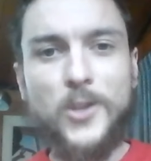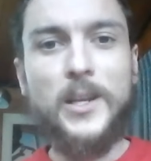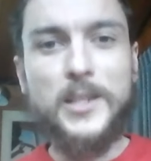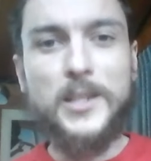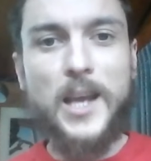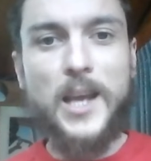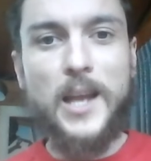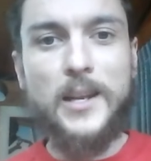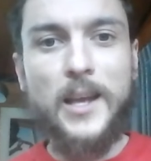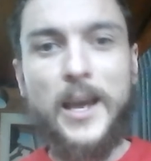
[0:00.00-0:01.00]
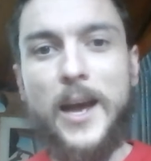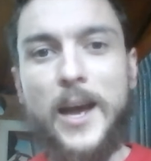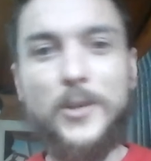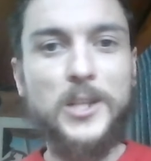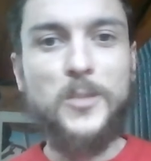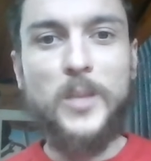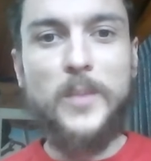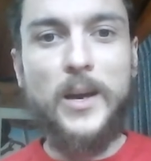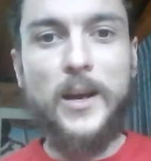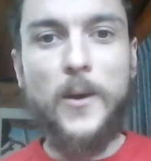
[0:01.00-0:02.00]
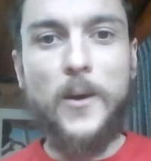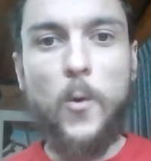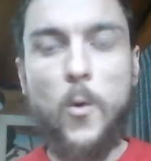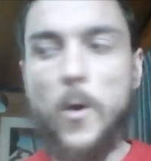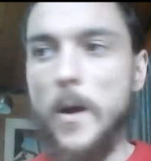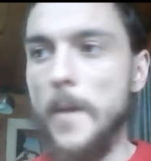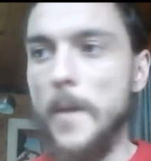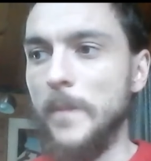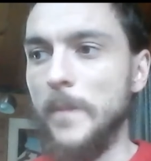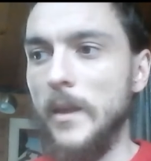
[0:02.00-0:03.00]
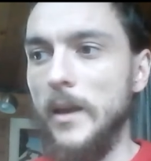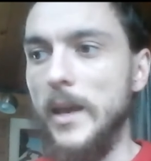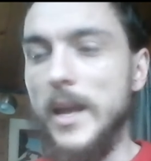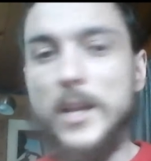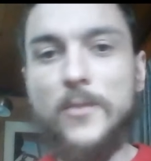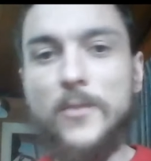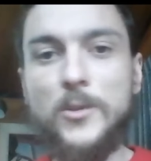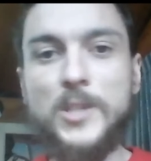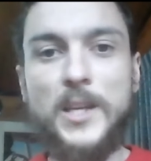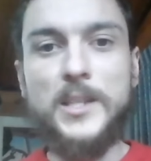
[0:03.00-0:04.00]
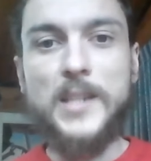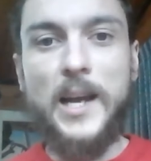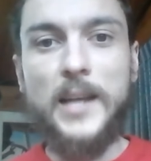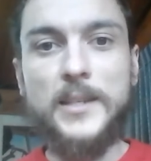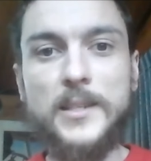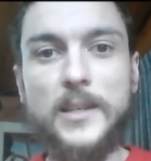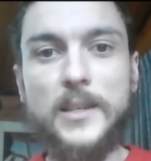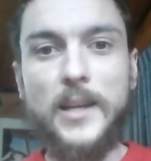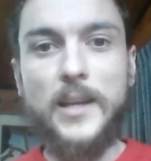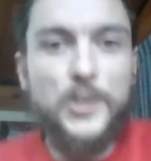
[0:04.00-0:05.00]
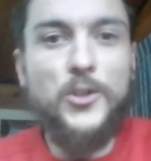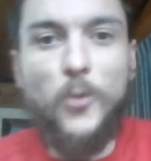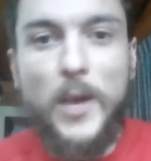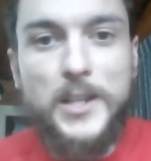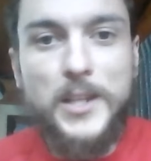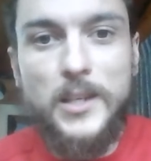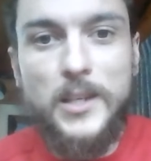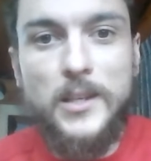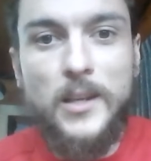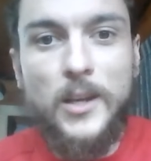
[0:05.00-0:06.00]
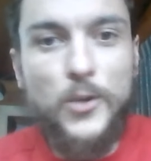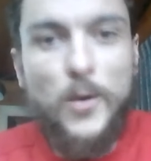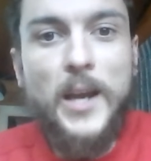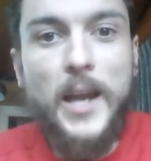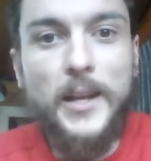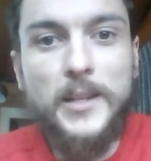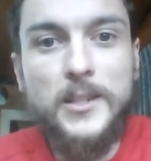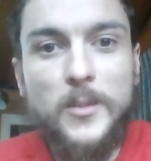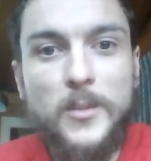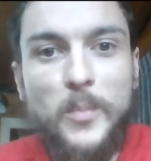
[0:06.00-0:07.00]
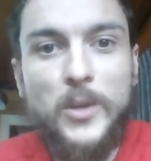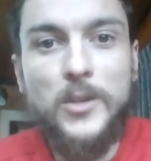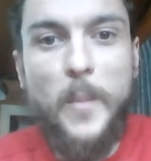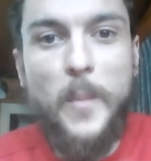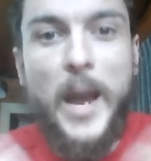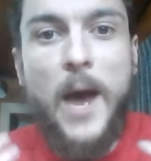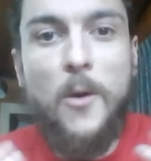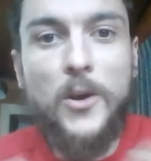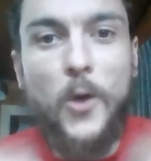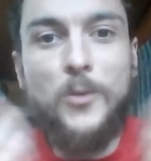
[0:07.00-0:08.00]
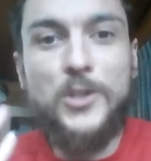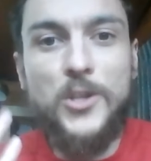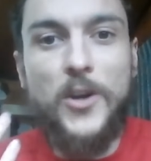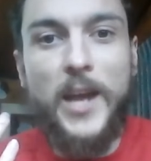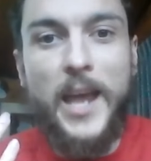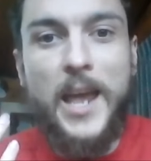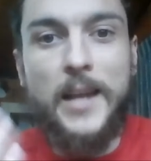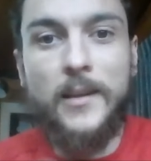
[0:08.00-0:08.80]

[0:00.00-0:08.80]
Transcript: understand how Justin Bieber or any of those teen stars are just crazy drug addicts because the power goes to your head.